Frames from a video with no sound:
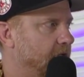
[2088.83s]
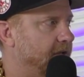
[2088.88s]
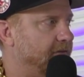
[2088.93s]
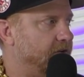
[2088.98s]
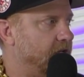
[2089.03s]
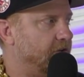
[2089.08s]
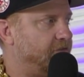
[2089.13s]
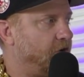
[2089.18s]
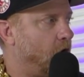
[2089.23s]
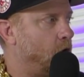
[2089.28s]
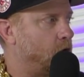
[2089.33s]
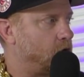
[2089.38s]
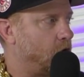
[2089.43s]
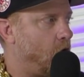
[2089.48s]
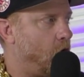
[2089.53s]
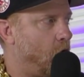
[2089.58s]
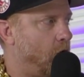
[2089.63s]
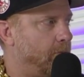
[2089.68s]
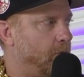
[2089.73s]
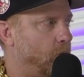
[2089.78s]
Even if
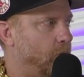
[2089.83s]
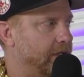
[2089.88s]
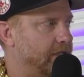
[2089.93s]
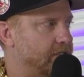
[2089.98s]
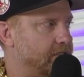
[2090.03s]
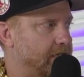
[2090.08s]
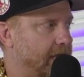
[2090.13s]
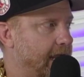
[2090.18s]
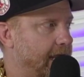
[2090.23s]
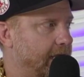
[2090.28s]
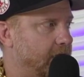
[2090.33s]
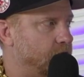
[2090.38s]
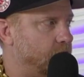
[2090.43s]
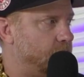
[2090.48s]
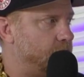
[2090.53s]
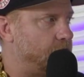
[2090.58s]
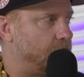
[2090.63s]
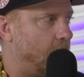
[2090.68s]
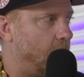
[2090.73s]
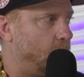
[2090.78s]
Oklahoma wins and
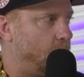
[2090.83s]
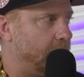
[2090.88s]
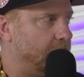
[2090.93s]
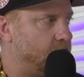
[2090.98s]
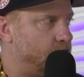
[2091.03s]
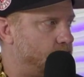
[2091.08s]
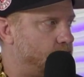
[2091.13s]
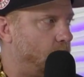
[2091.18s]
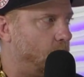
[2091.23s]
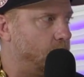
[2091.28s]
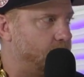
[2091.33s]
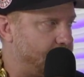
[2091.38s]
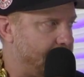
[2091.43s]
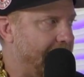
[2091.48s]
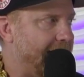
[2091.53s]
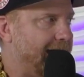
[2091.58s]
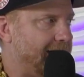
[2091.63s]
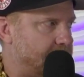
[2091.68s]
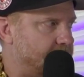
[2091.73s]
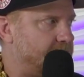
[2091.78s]
Utah wins, Georgia
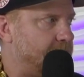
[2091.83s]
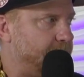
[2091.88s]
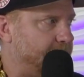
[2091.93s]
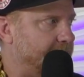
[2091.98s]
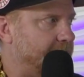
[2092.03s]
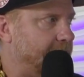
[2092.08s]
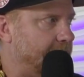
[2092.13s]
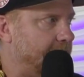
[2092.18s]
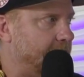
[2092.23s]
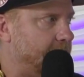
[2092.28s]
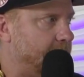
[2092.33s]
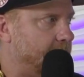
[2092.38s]
has to be in.